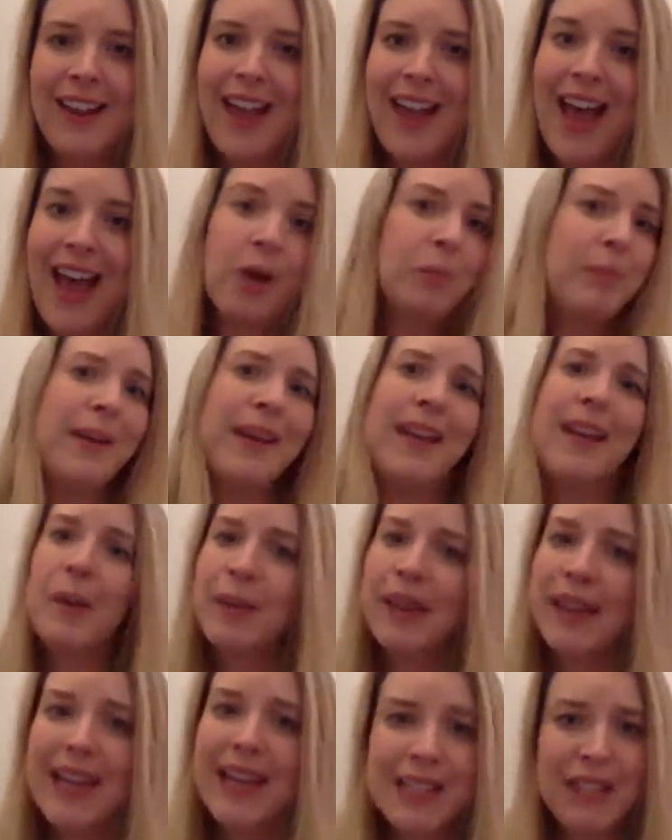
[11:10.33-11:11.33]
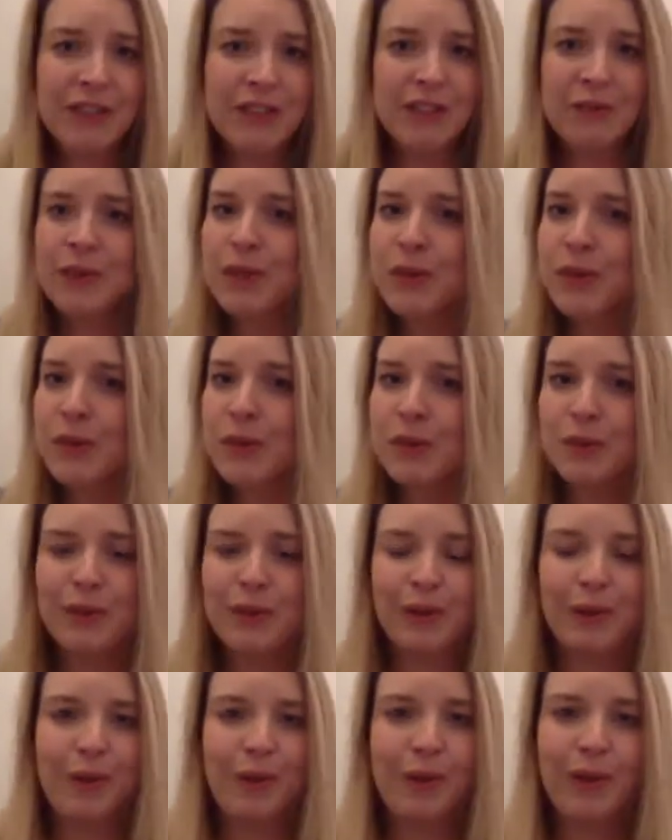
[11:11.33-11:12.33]
help pick up the kids from
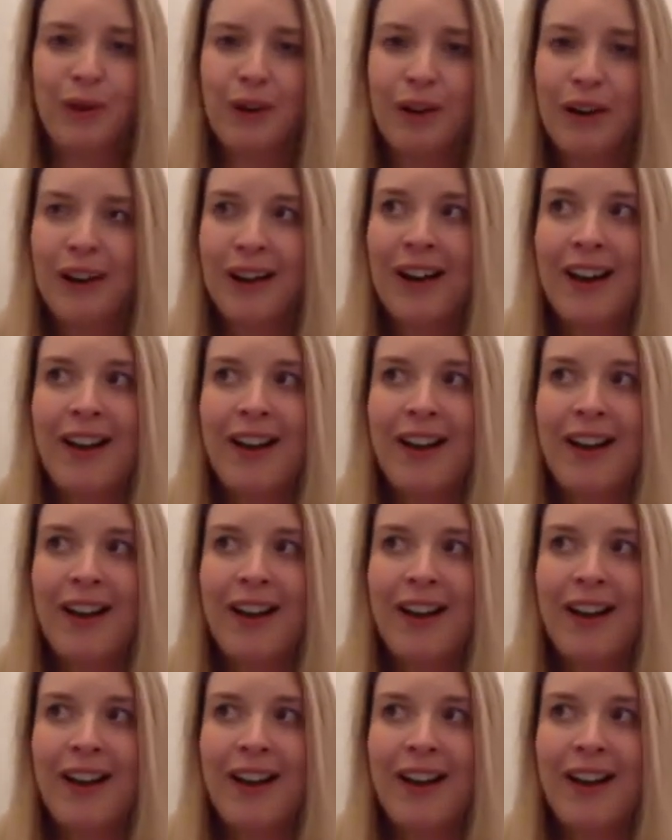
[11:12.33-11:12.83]
school, or